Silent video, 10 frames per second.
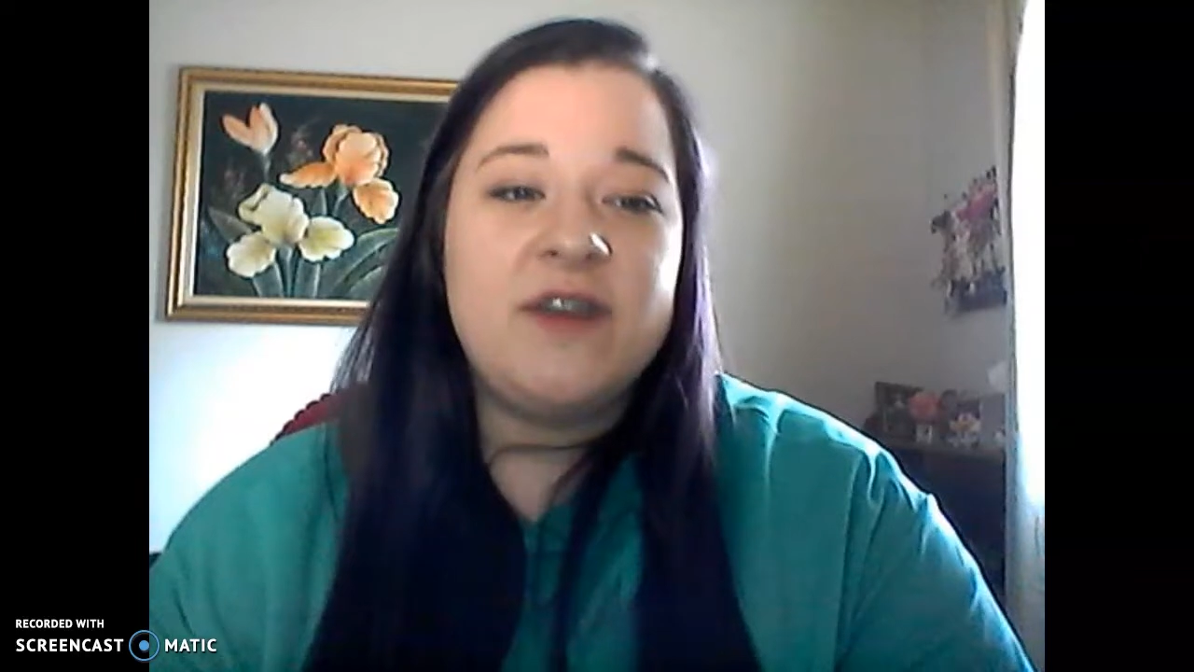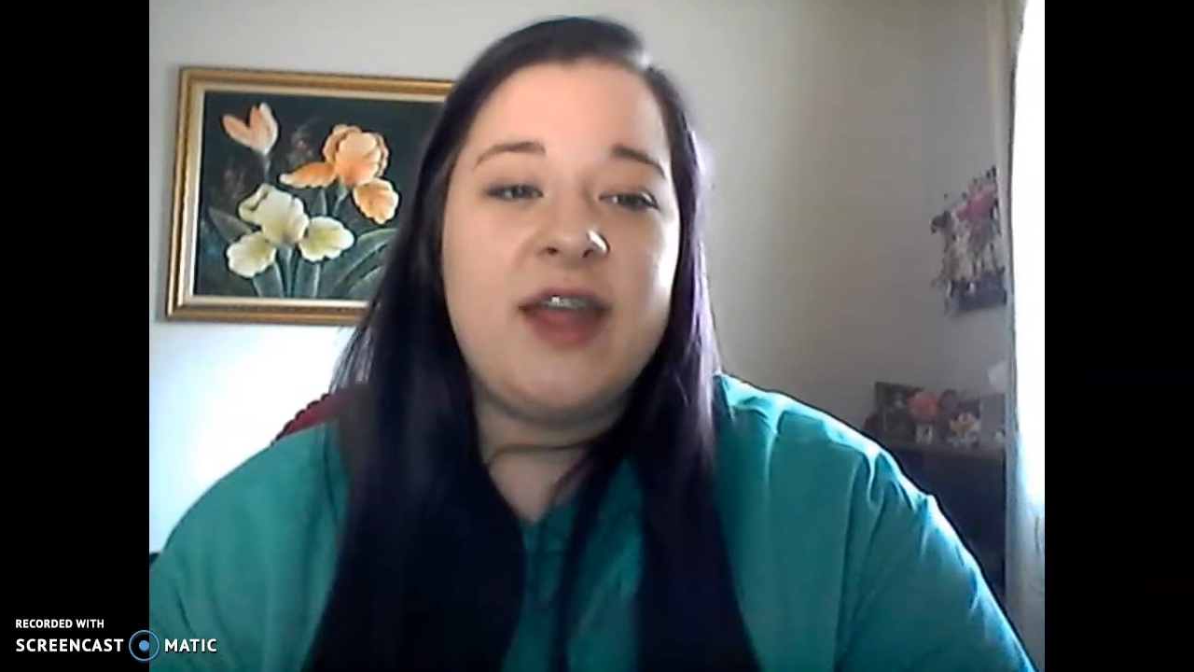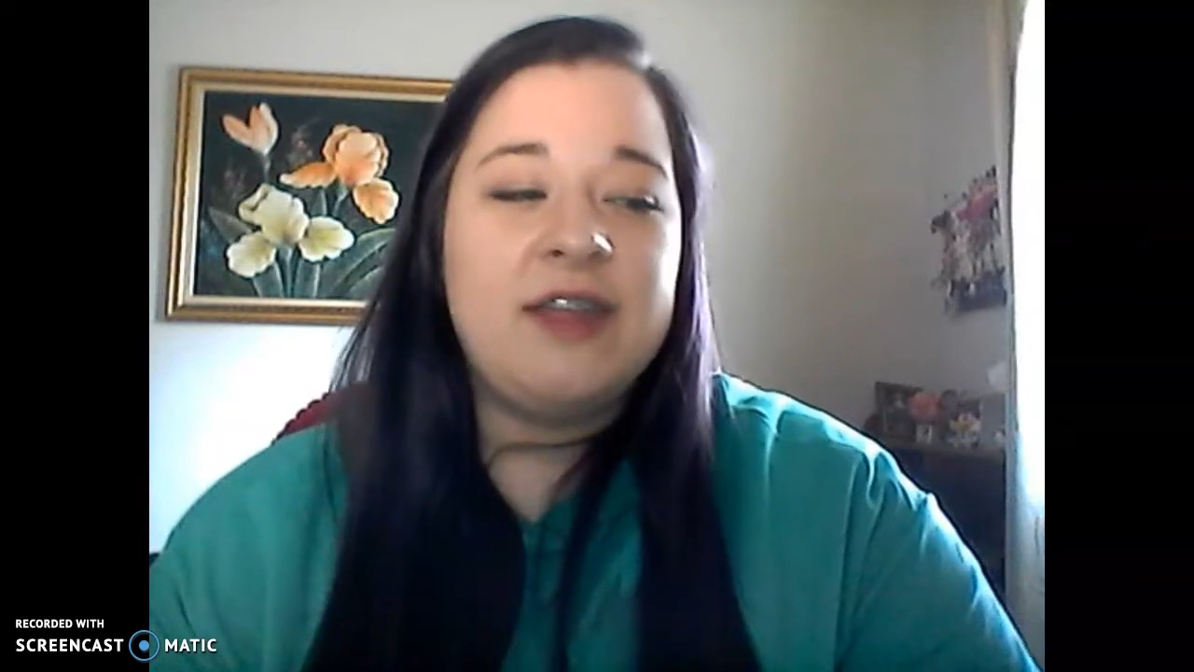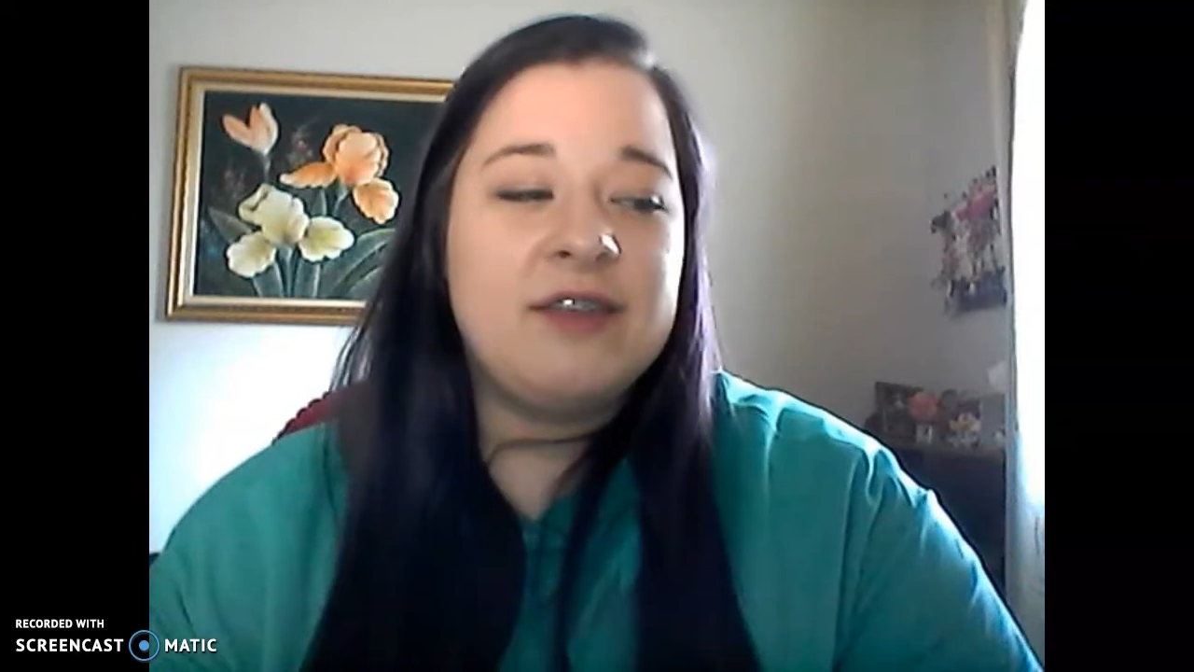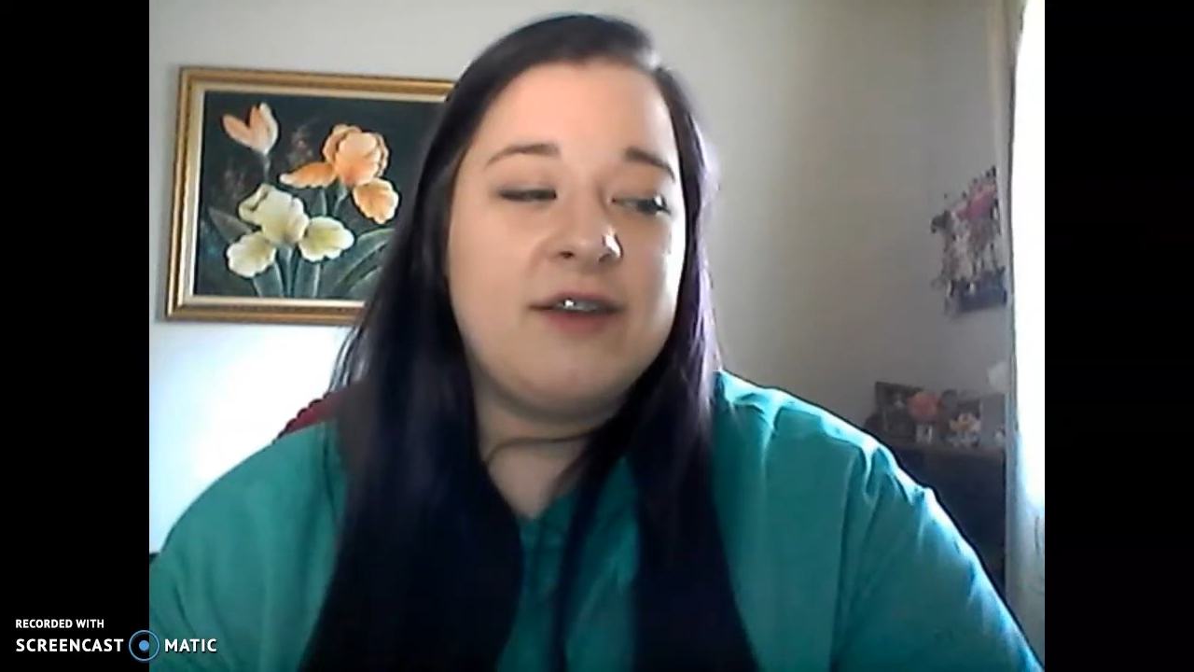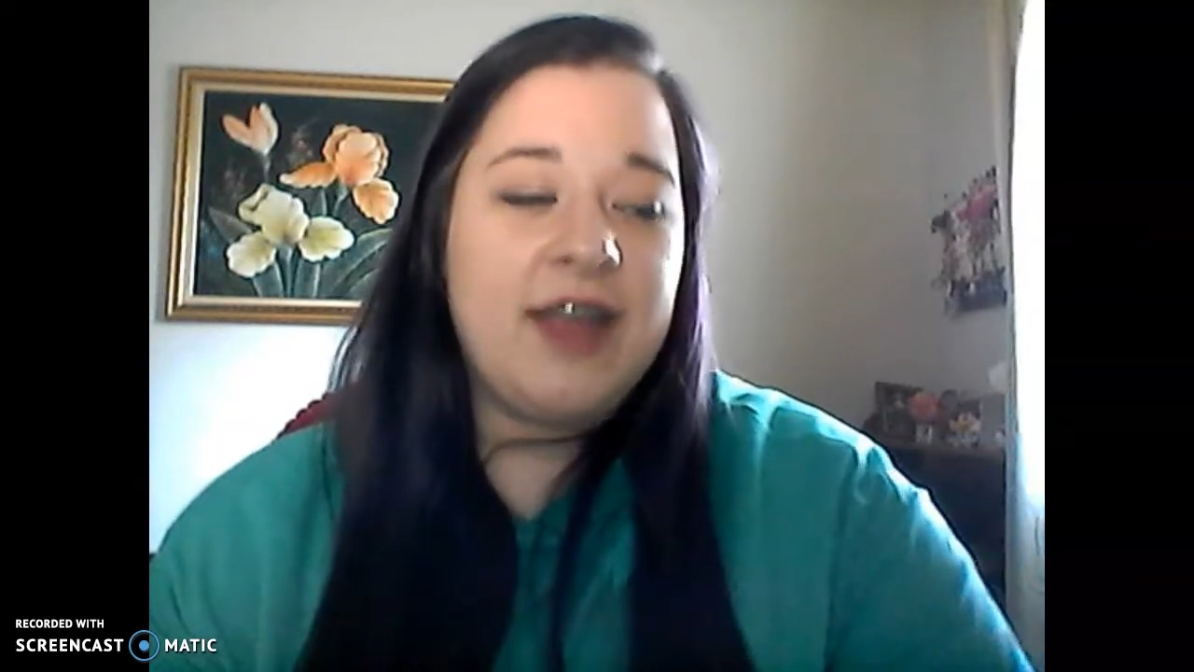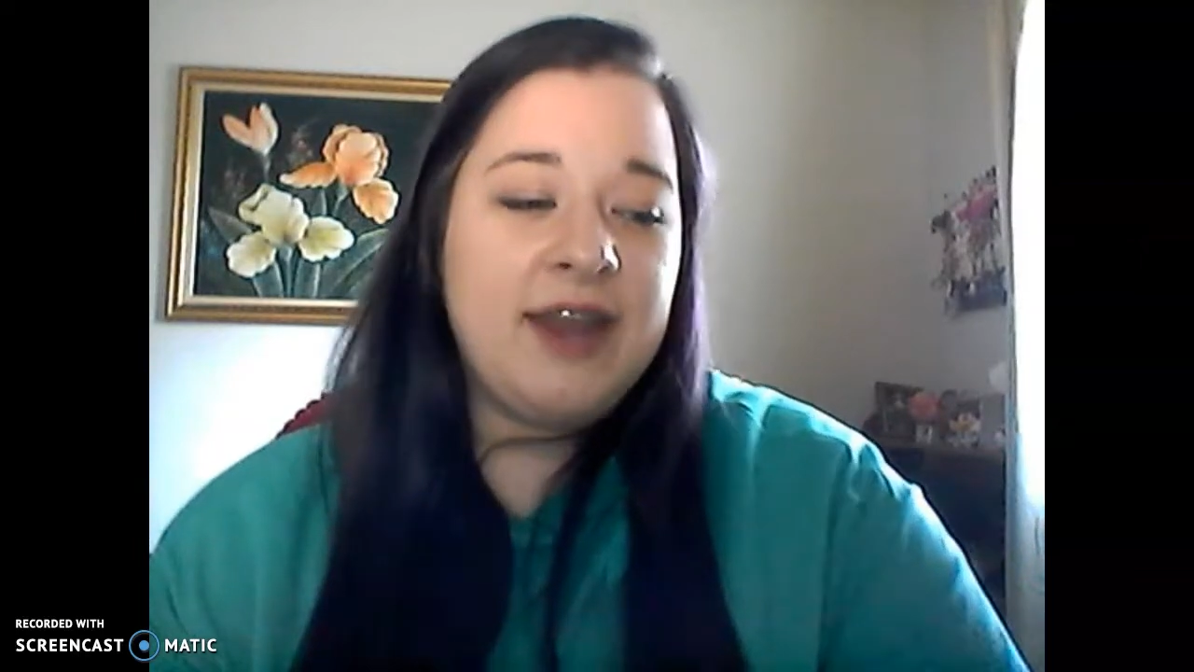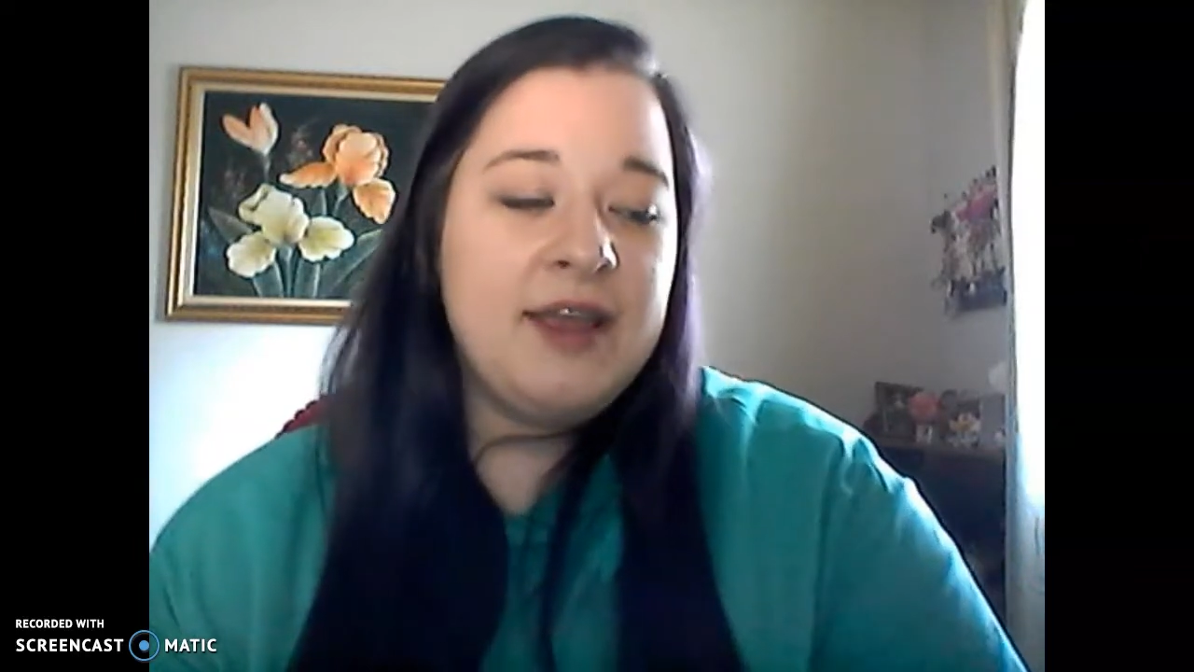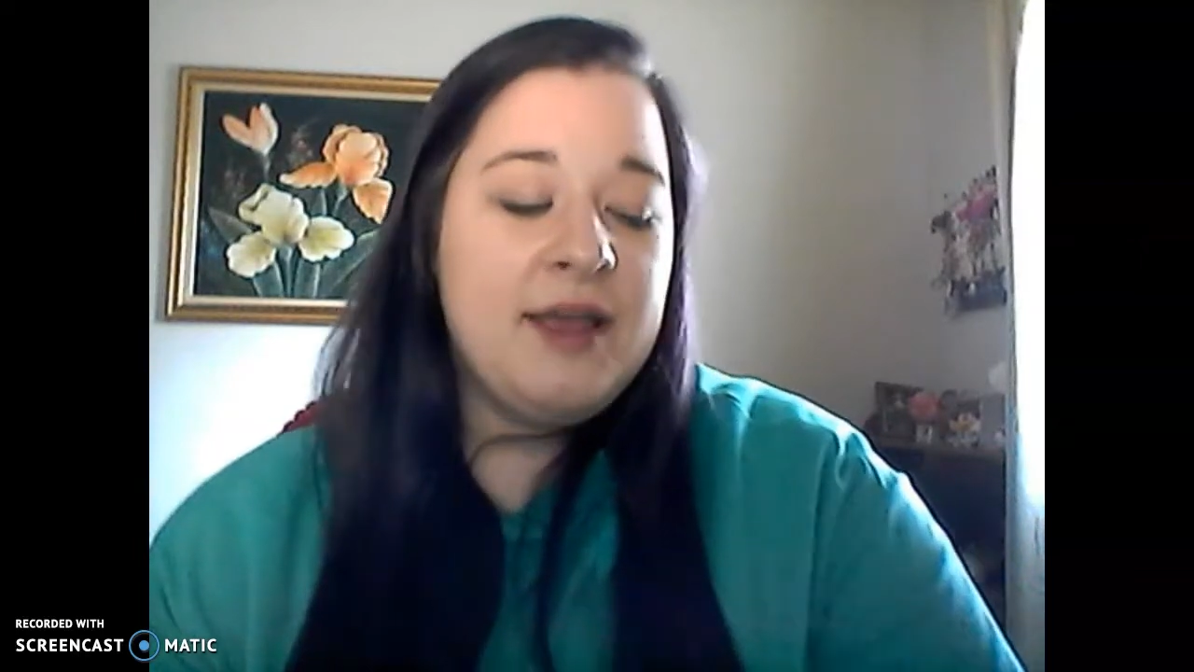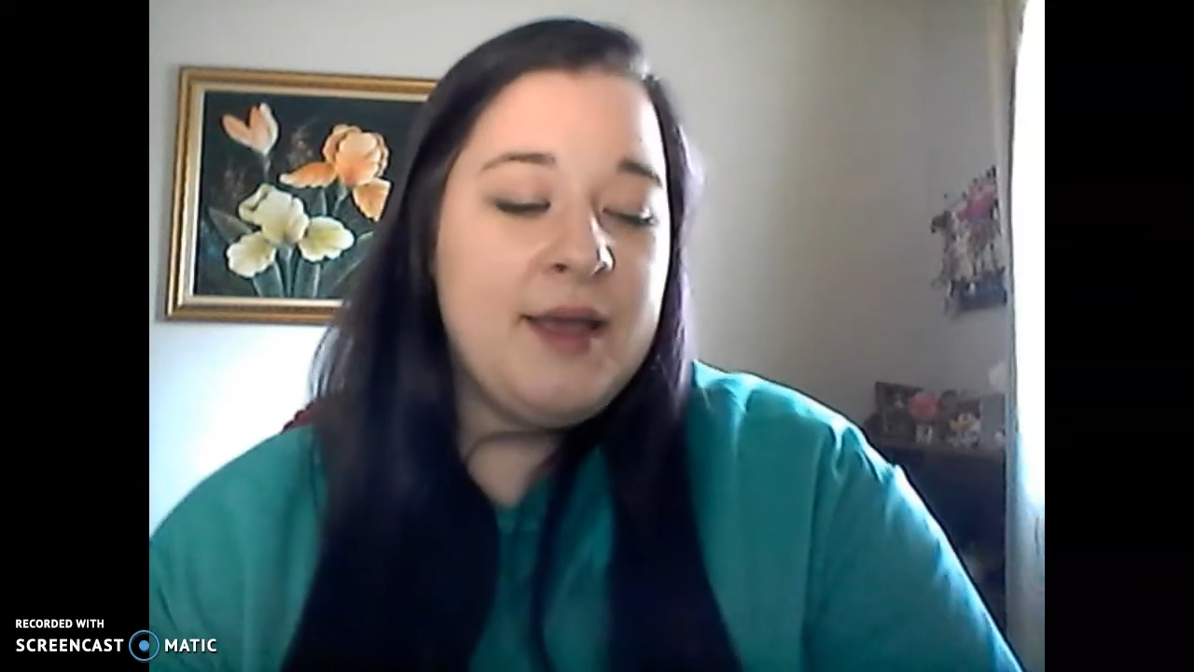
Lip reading: for 8th grade.